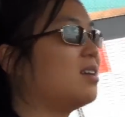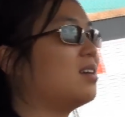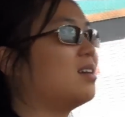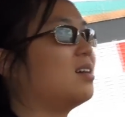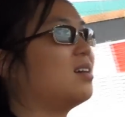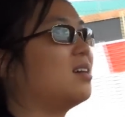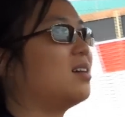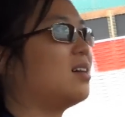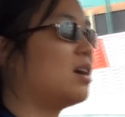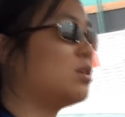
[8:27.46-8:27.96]

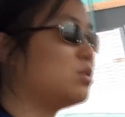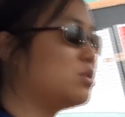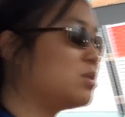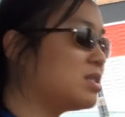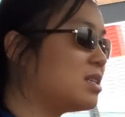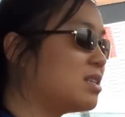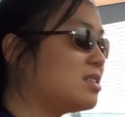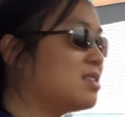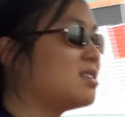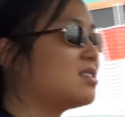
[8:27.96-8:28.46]
how to
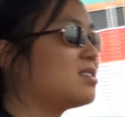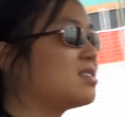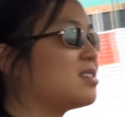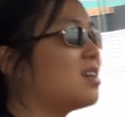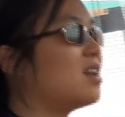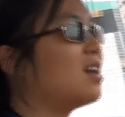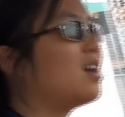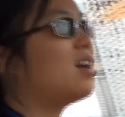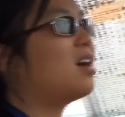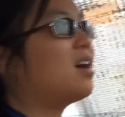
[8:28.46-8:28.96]
say this?
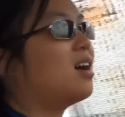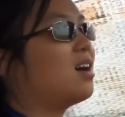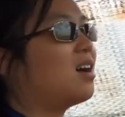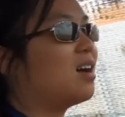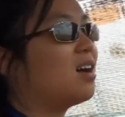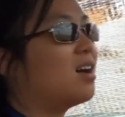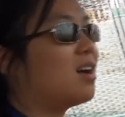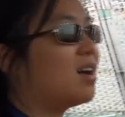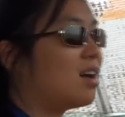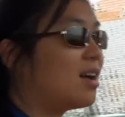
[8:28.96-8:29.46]

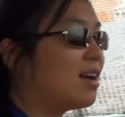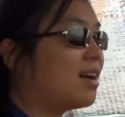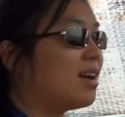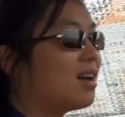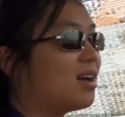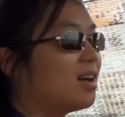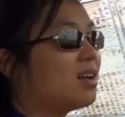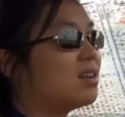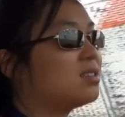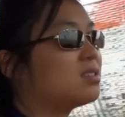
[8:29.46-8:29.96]

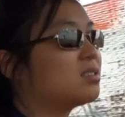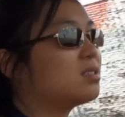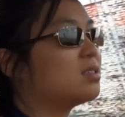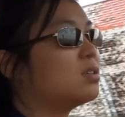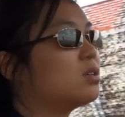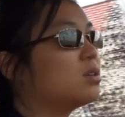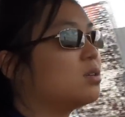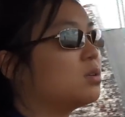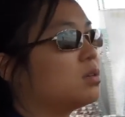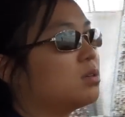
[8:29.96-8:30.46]

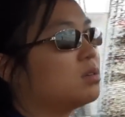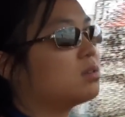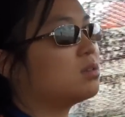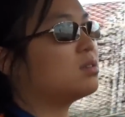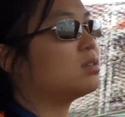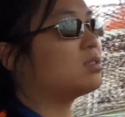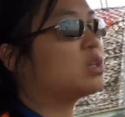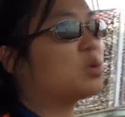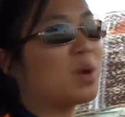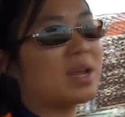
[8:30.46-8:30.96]

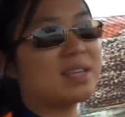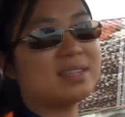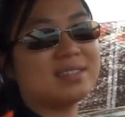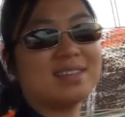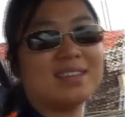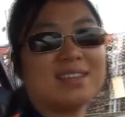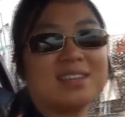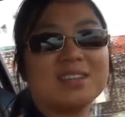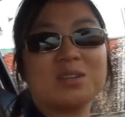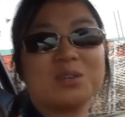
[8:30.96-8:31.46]
The
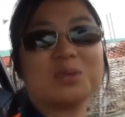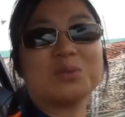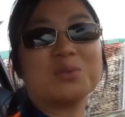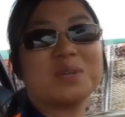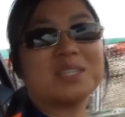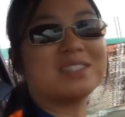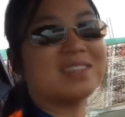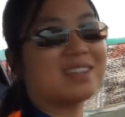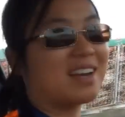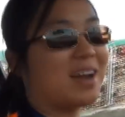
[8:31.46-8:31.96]
racing.
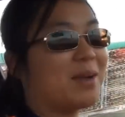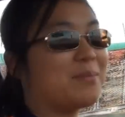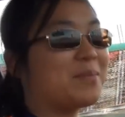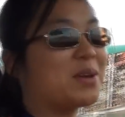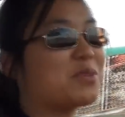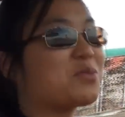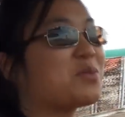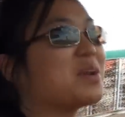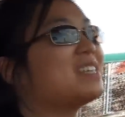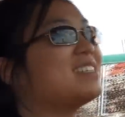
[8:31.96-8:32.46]
When the car
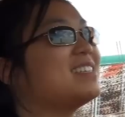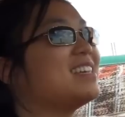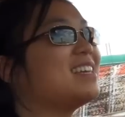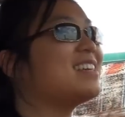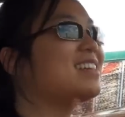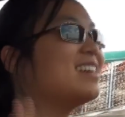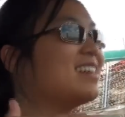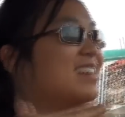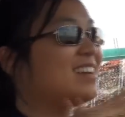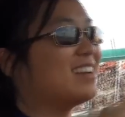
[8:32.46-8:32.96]
make
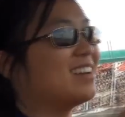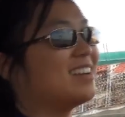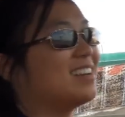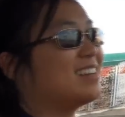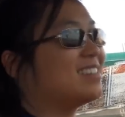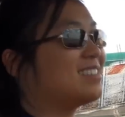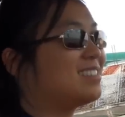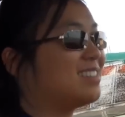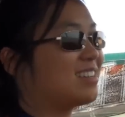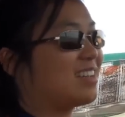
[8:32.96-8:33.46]
racing,
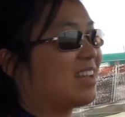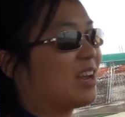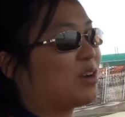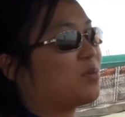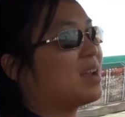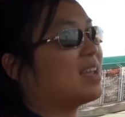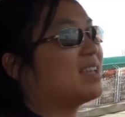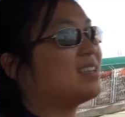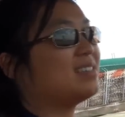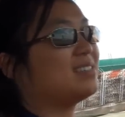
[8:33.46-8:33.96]
the car
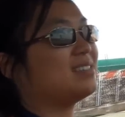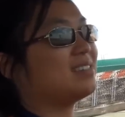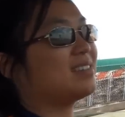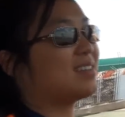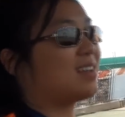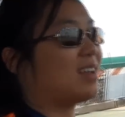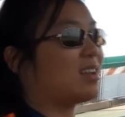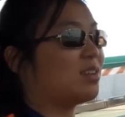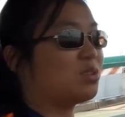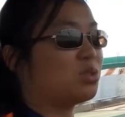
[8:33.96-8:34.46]
race, the
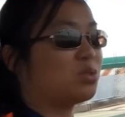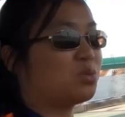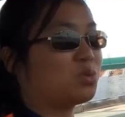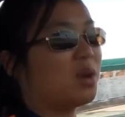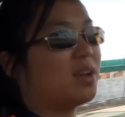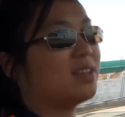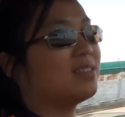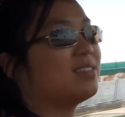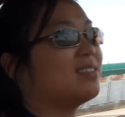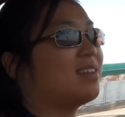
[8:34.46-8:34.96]
car
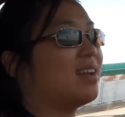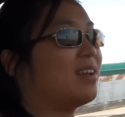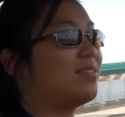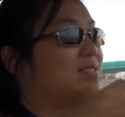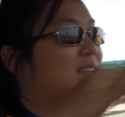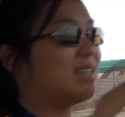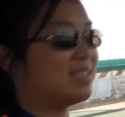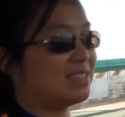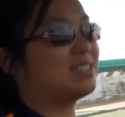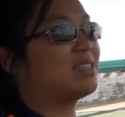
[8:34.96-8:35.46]
run,
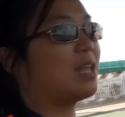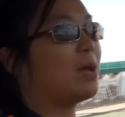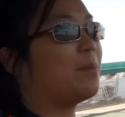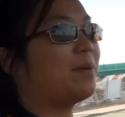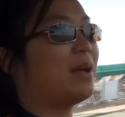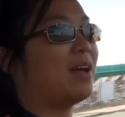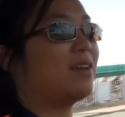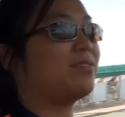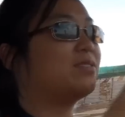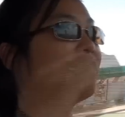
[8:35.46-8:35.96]
after it stop,
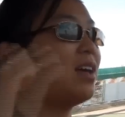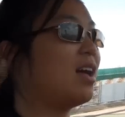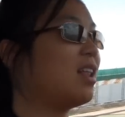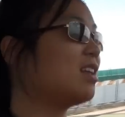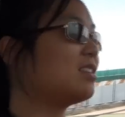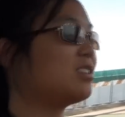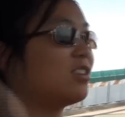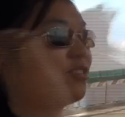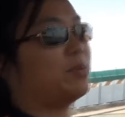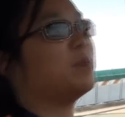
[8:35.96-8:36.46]
after a
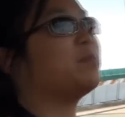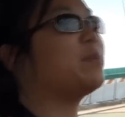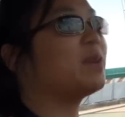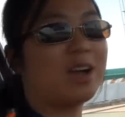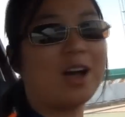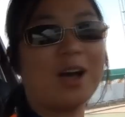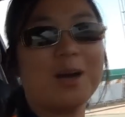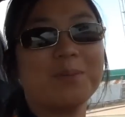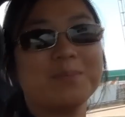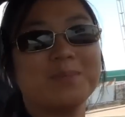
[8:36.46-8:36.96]
lot of people
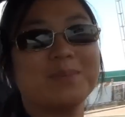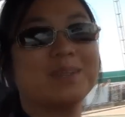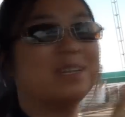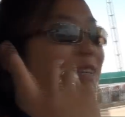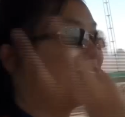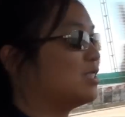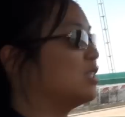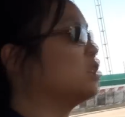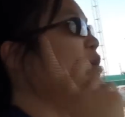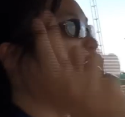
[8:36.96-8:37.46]
come,
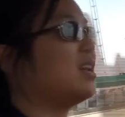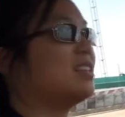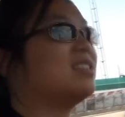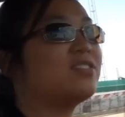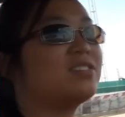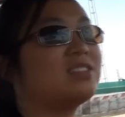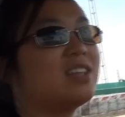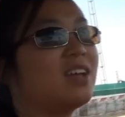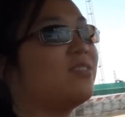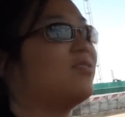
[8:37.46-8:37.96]
do a lot
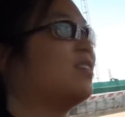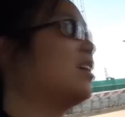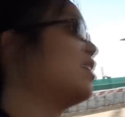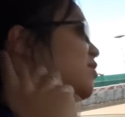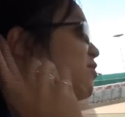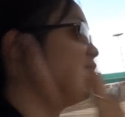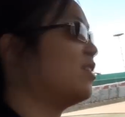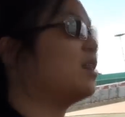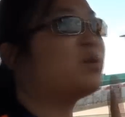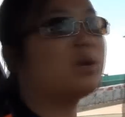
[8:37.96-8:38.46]
of stuff
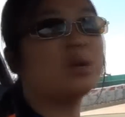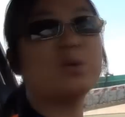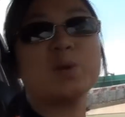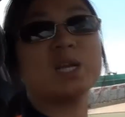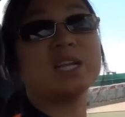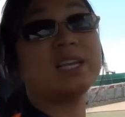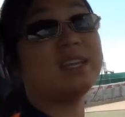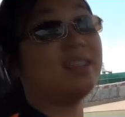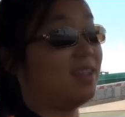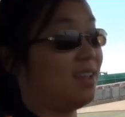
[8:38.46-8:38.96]
very
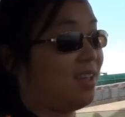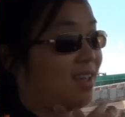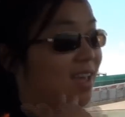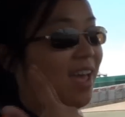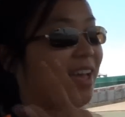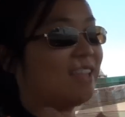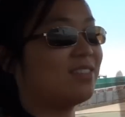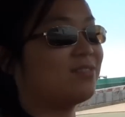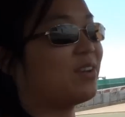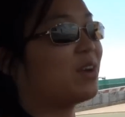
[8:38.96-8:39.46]
quickly, and
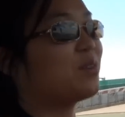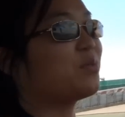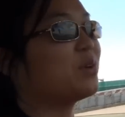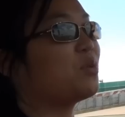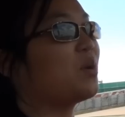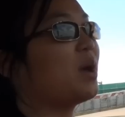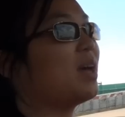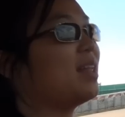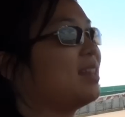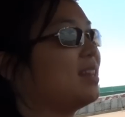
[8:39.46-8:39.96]
very
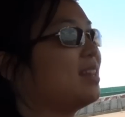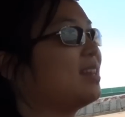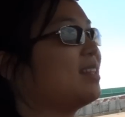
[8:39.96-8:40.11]
well.